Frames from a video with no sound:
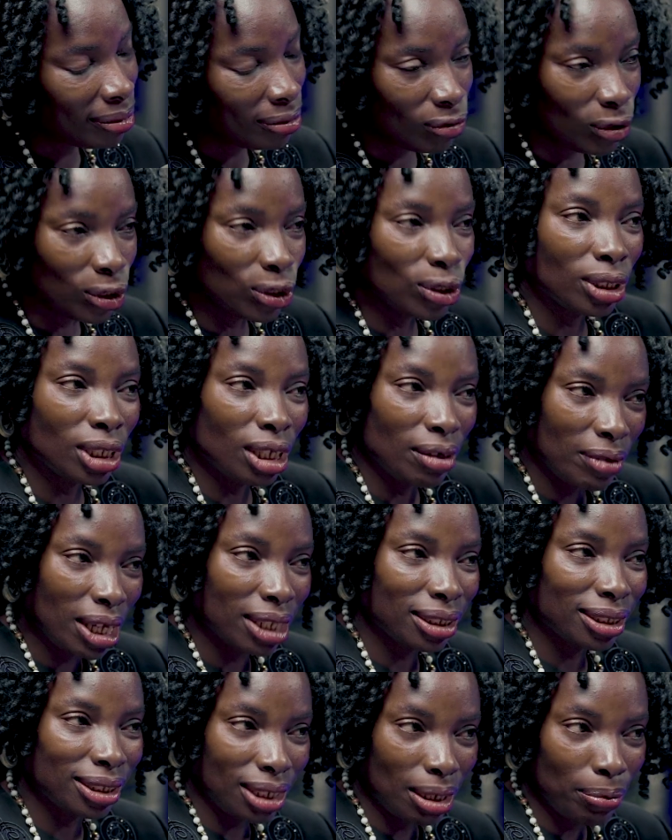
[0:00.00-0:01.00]
we should give
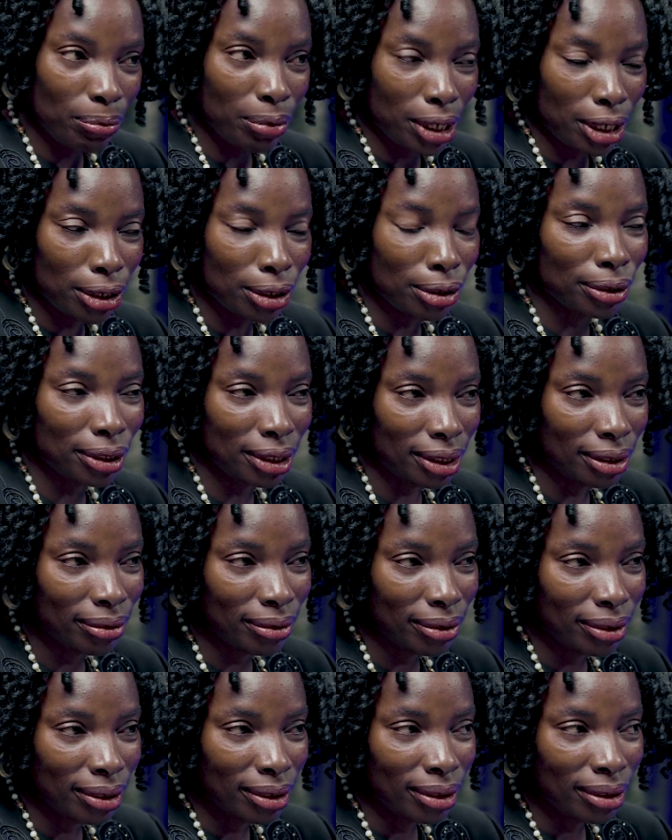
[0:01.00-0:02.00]
that same priority
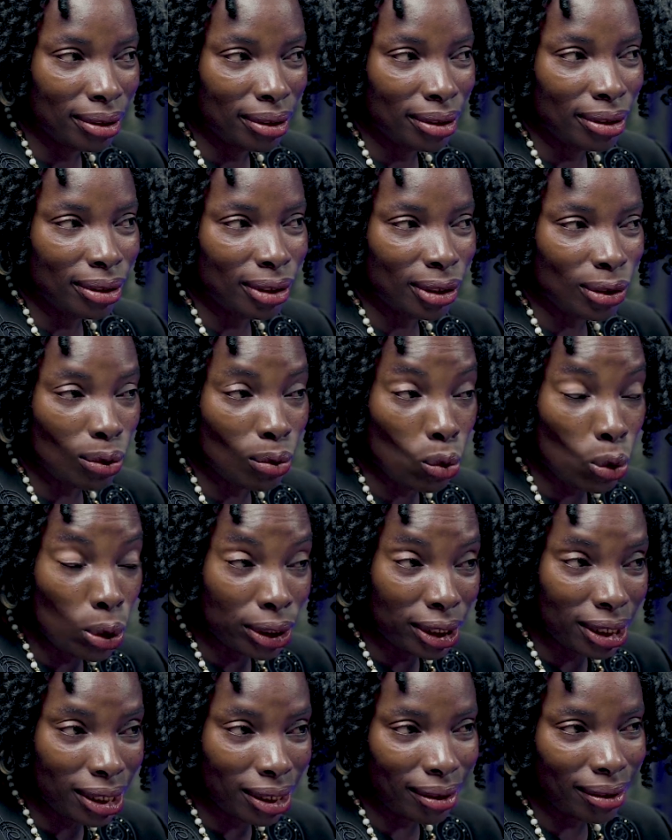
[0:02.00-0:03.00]
to
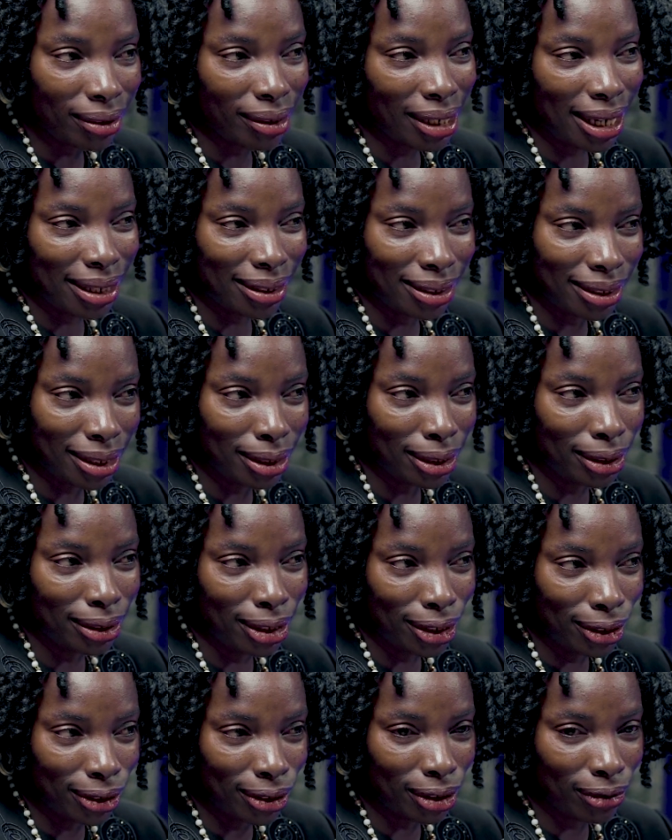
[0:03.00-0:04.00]
water and
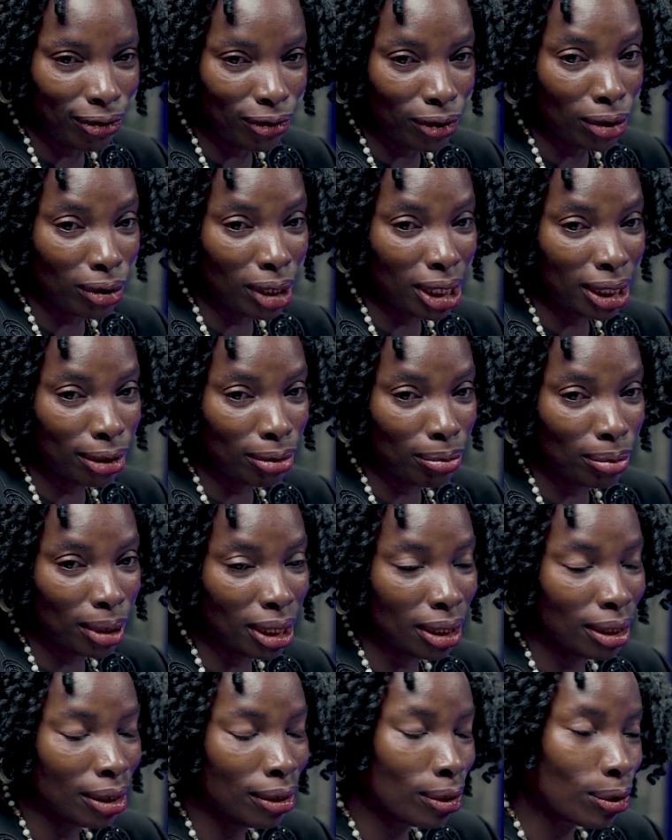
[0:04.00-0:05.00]
sanitation. For it to
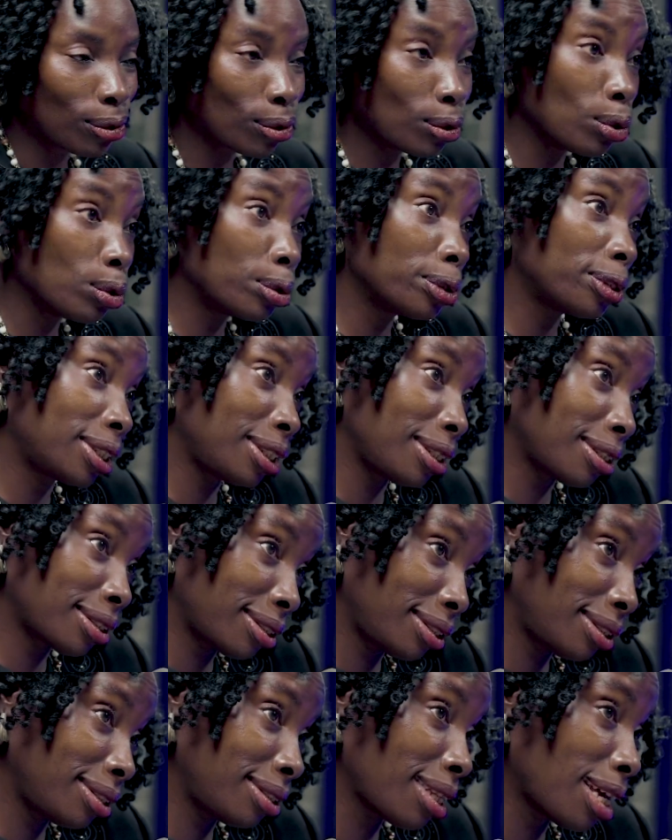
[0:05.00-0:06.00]
be goal
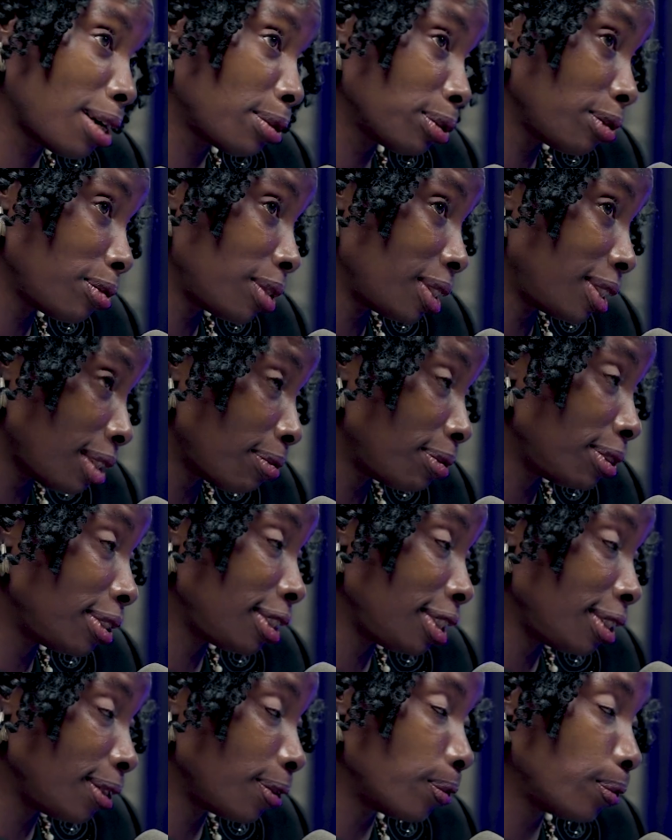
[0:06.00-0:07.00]
6 out of the
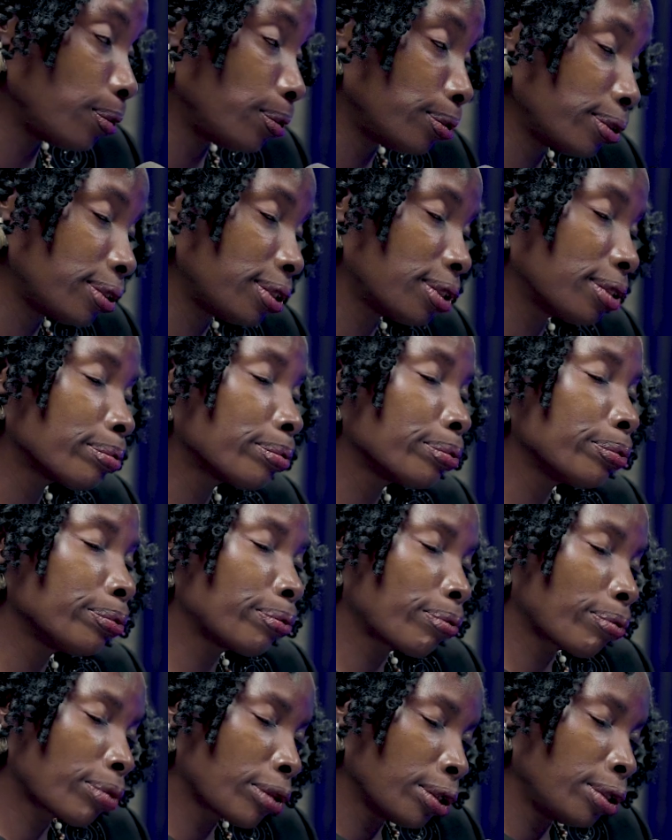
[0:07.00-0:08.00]
17 goals,
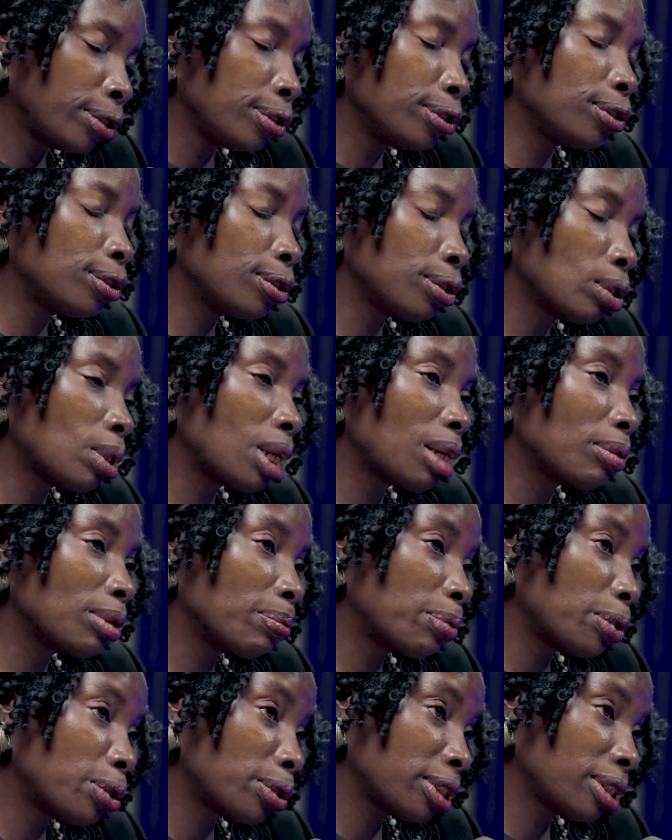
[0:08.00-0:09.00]
you should know how
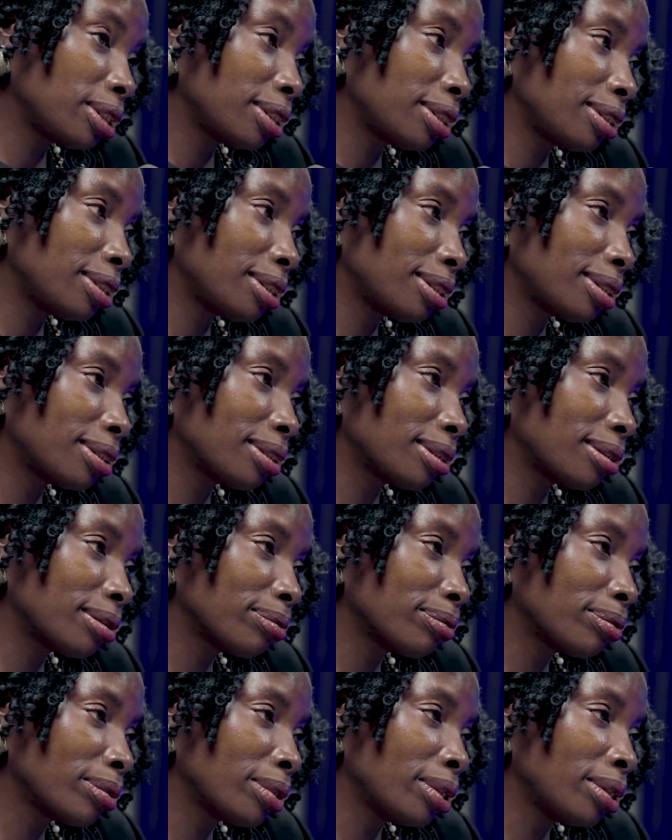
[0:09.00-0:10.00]
important it is.
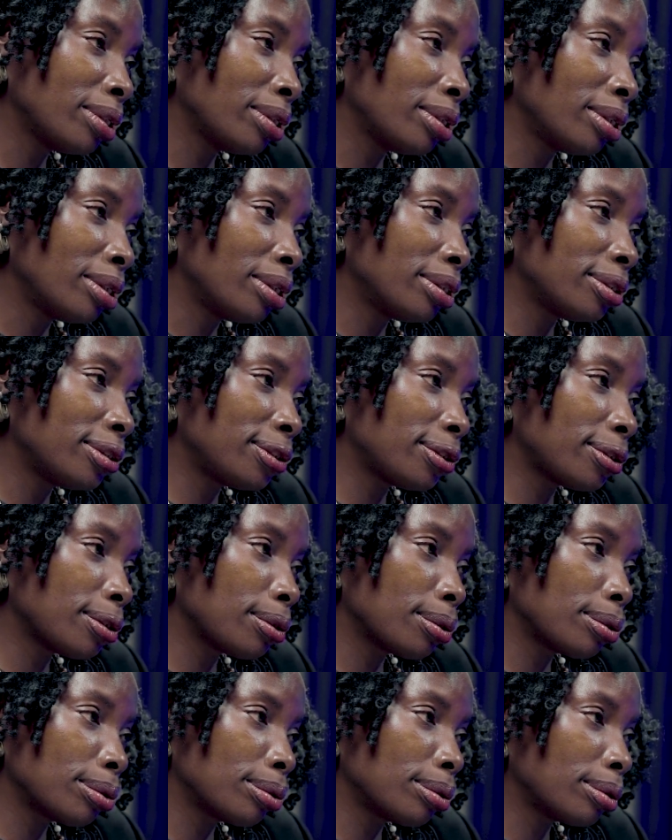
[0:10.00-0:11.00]

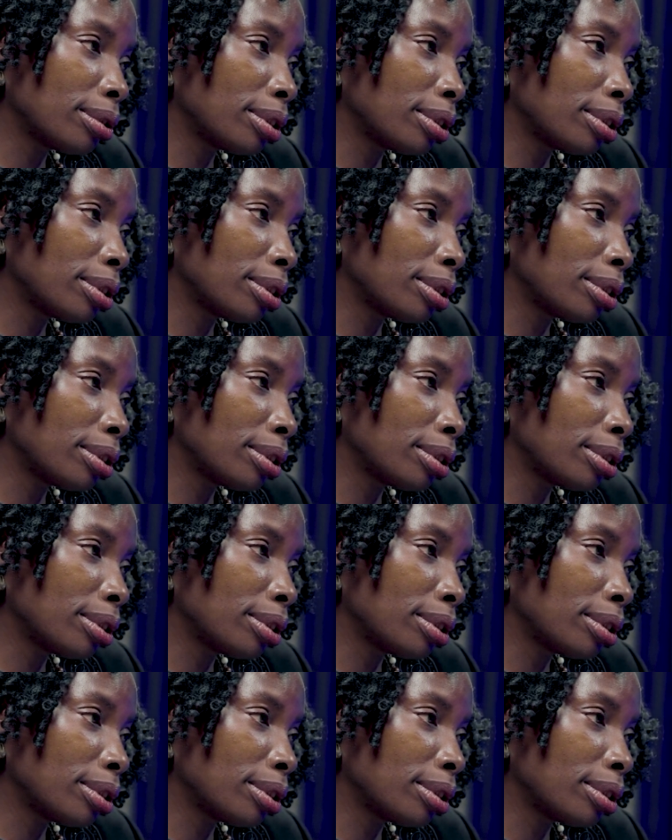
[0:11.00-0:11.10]
So